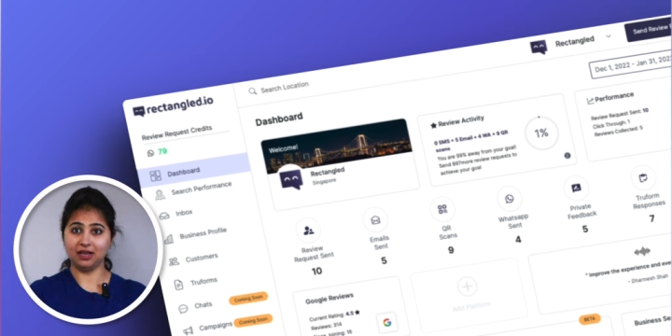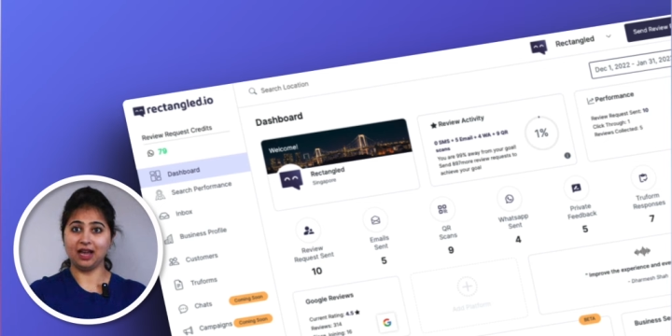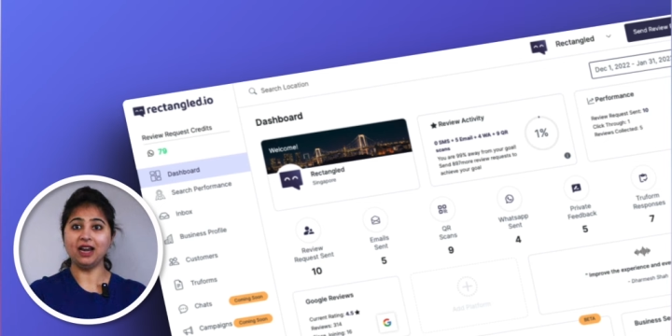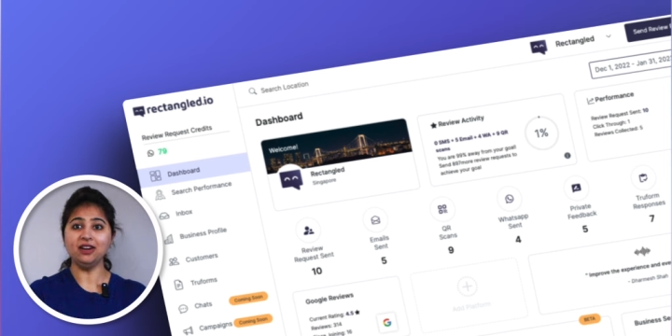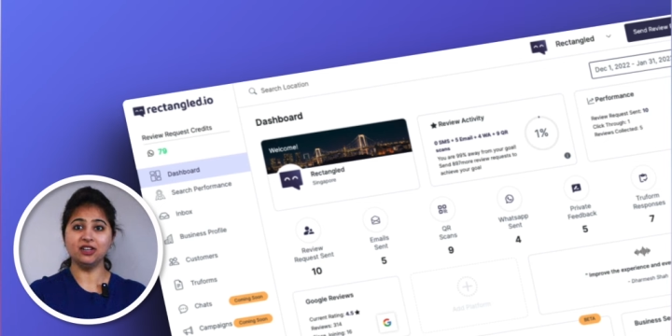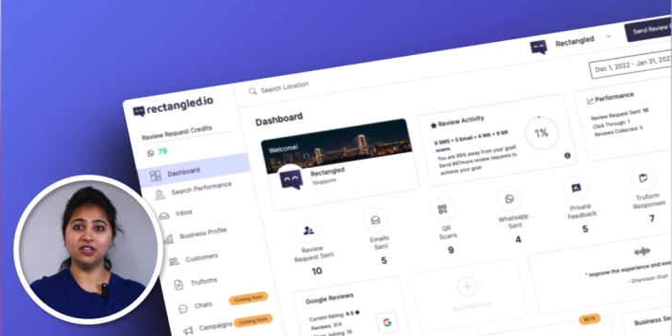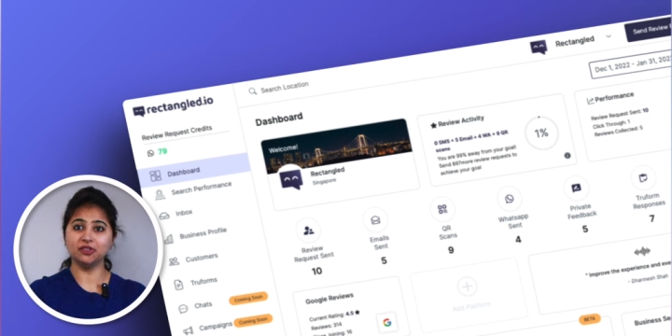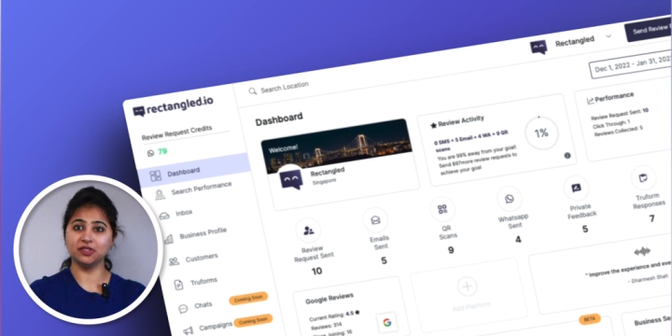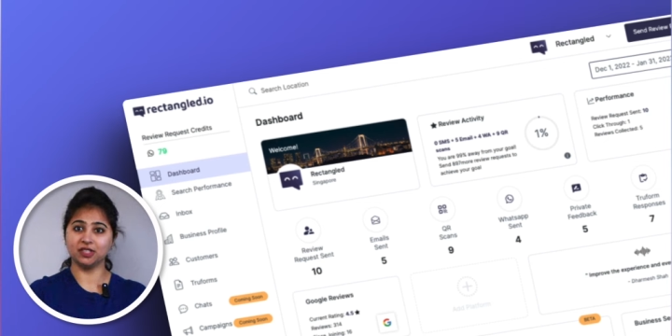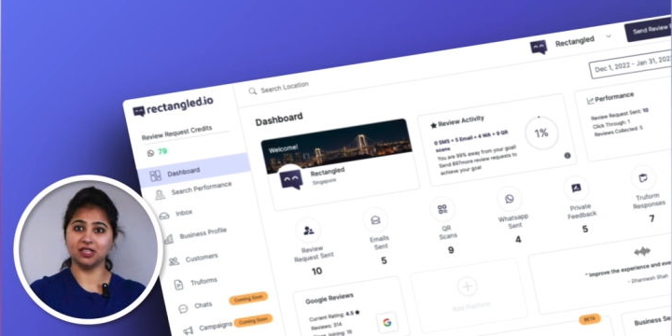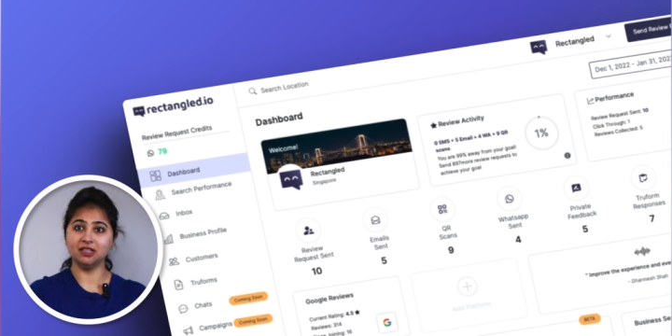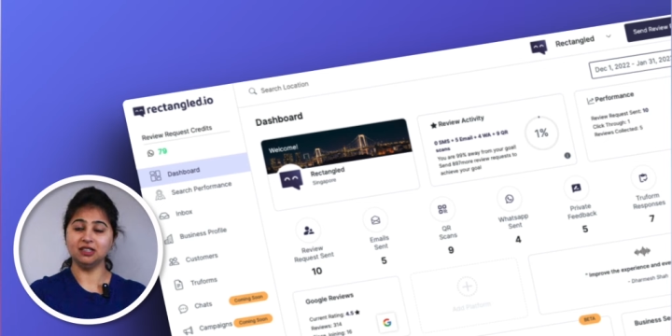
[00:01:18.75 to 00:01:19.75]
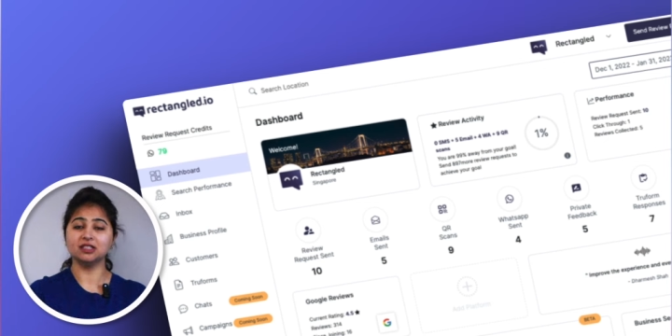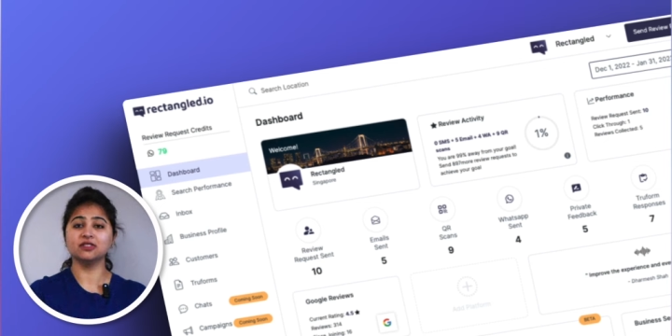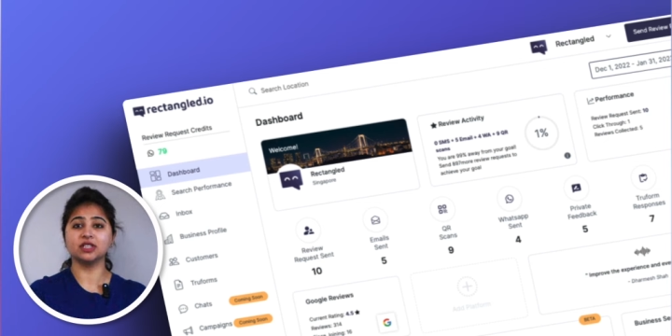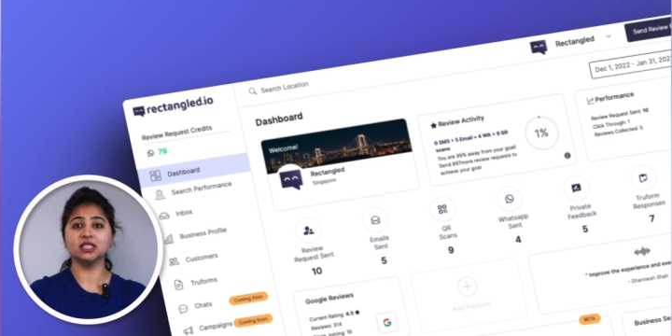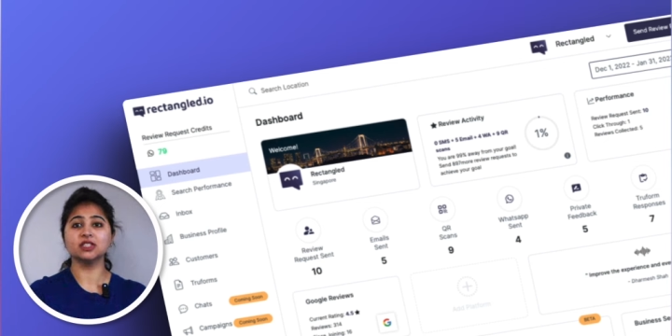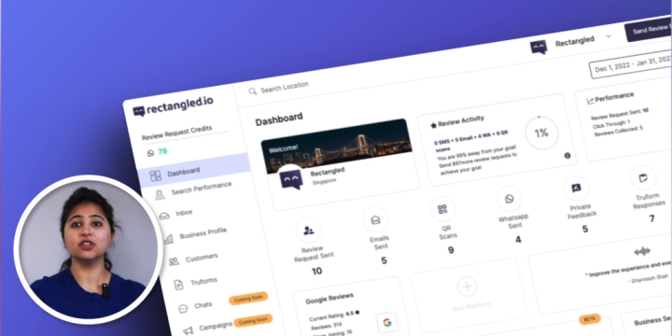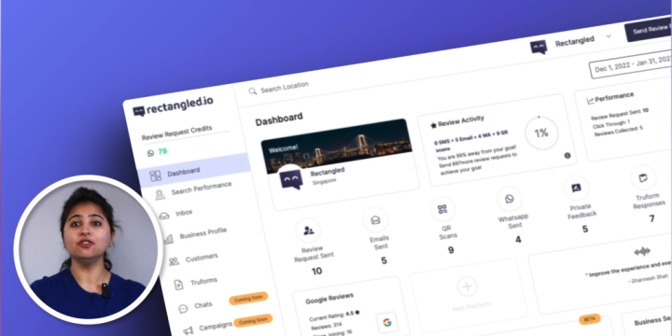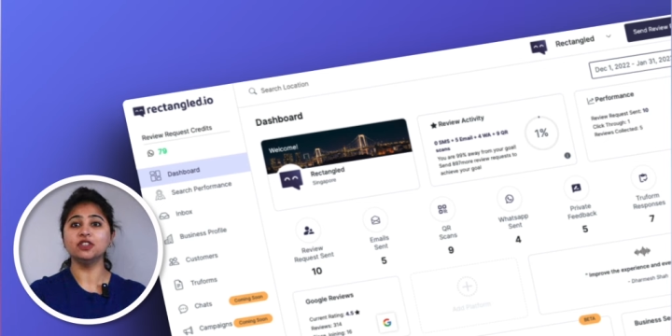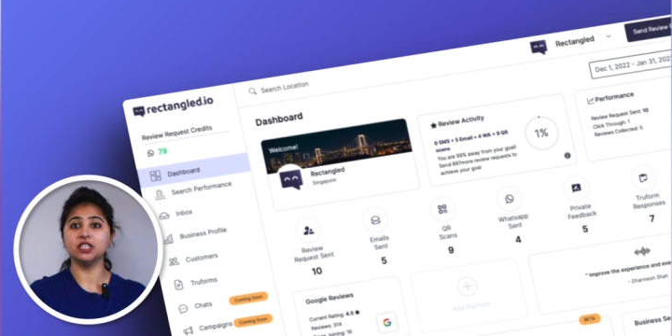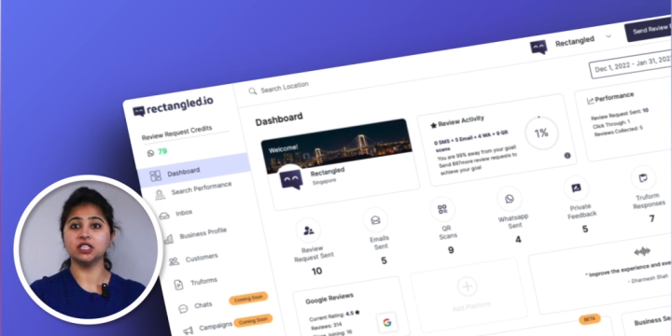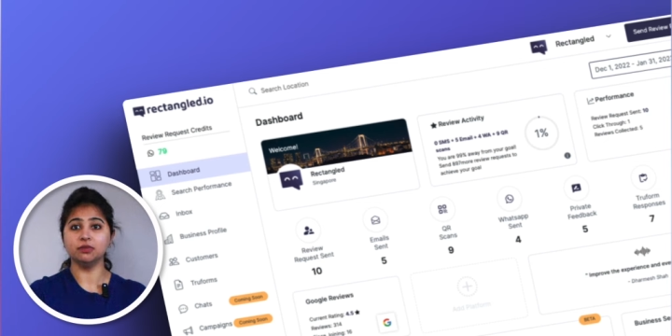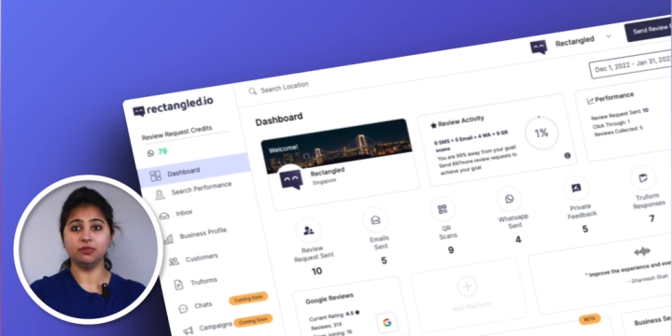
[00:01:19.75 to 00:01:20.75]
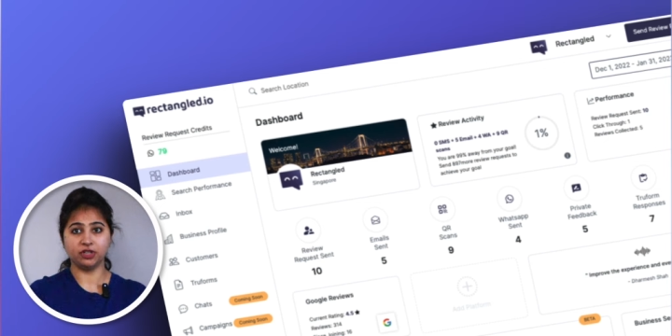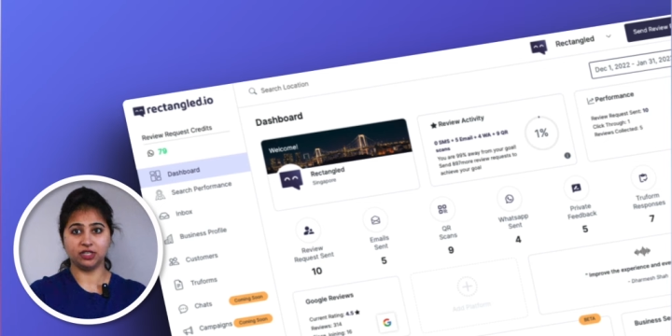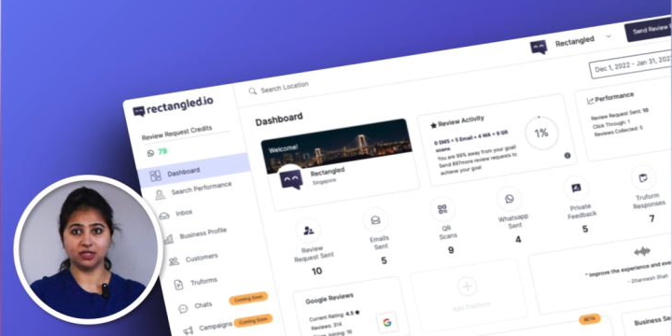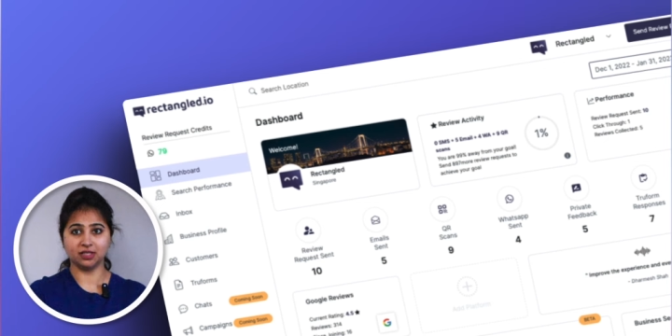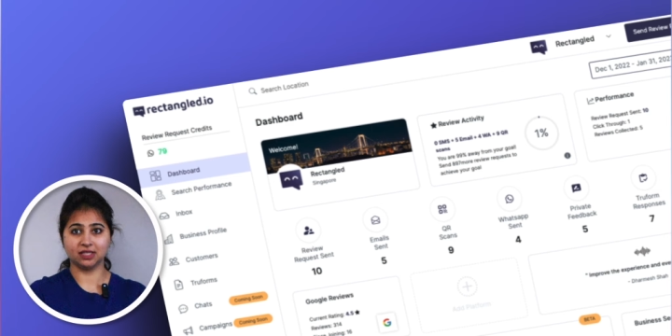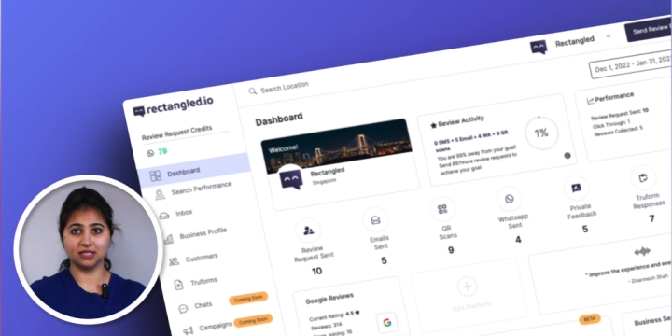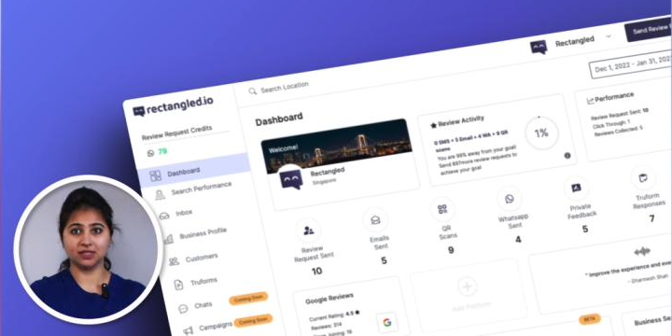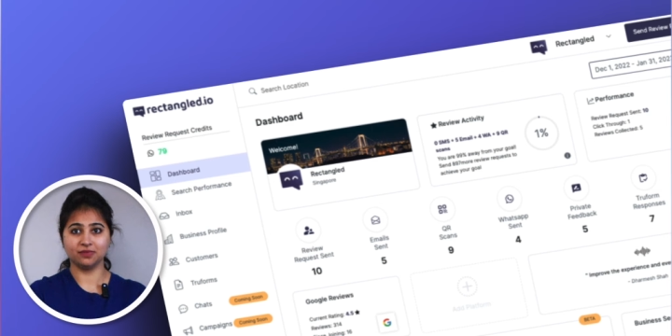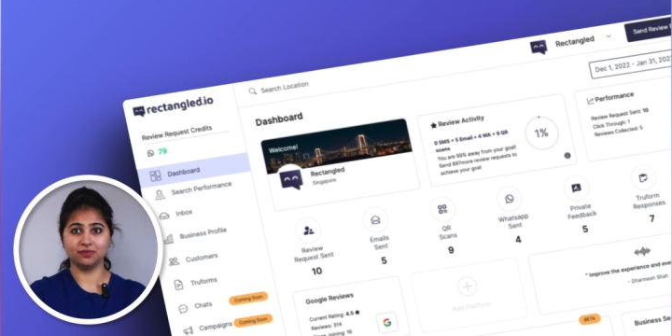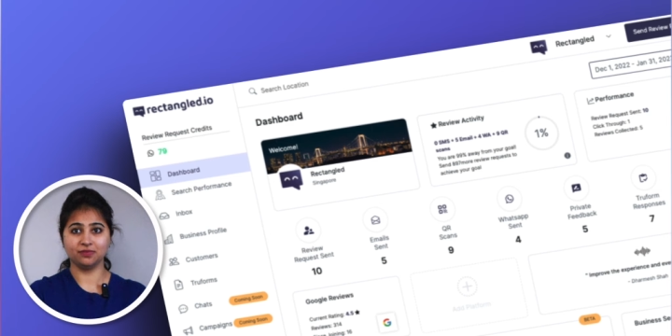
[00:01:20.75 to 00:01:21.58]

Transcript: and reducing the risk of data breaches.